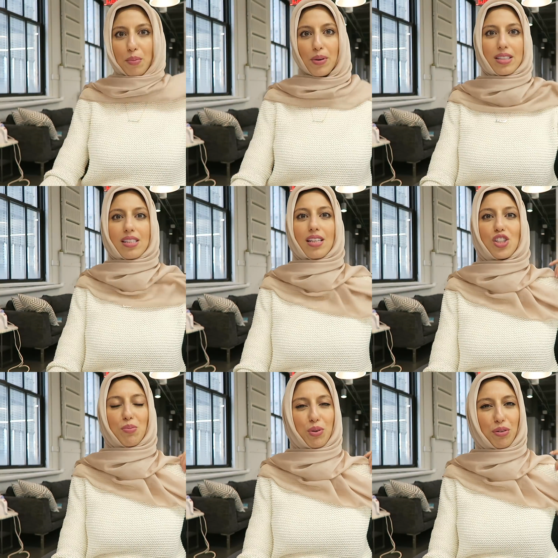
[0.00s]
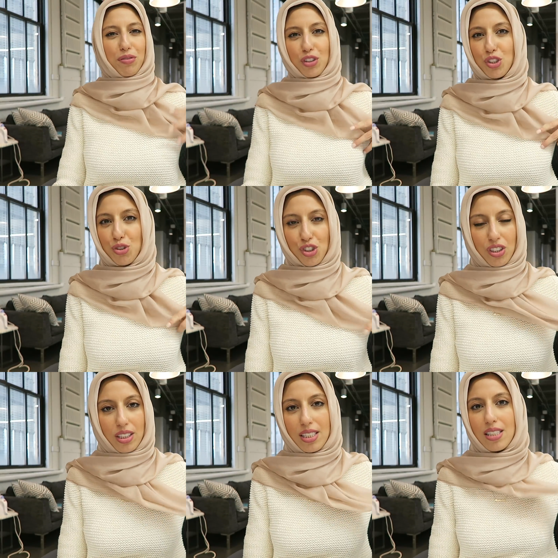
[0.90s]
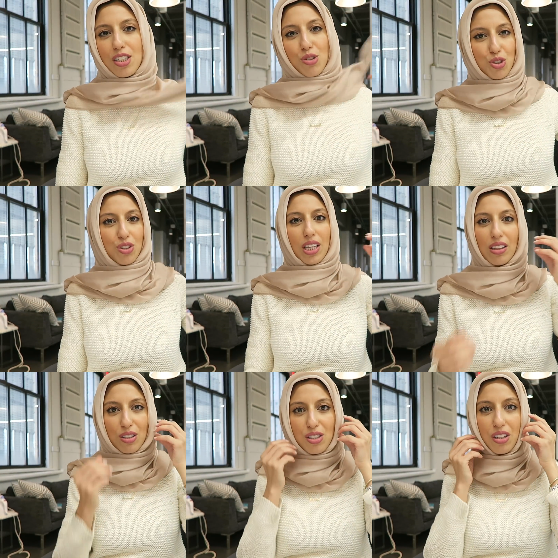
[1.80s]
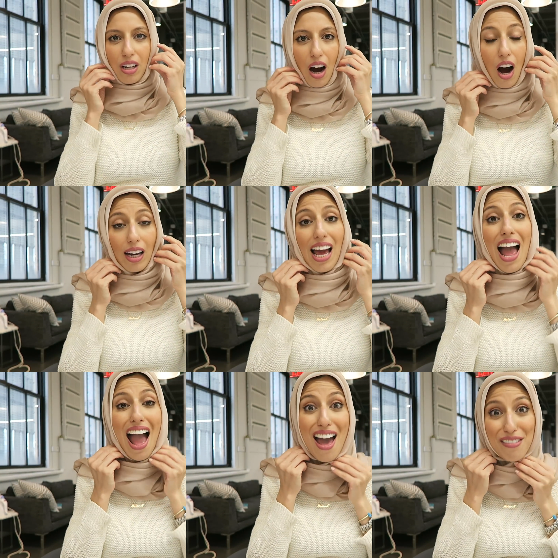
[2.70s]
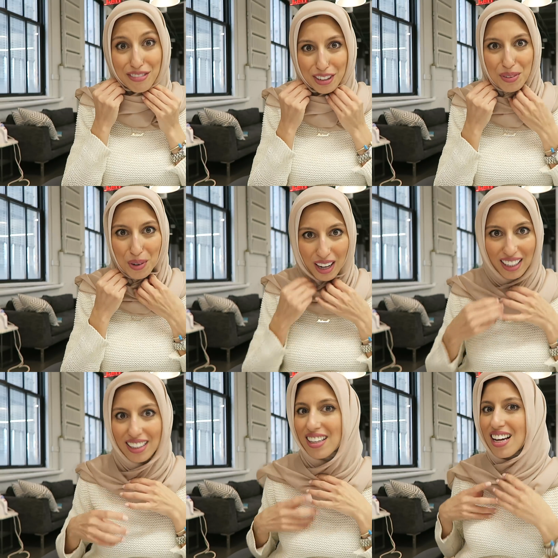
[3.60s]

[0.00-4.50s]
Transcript: but it's such a beautiful neutral. This is a neutral that looks good on everyone.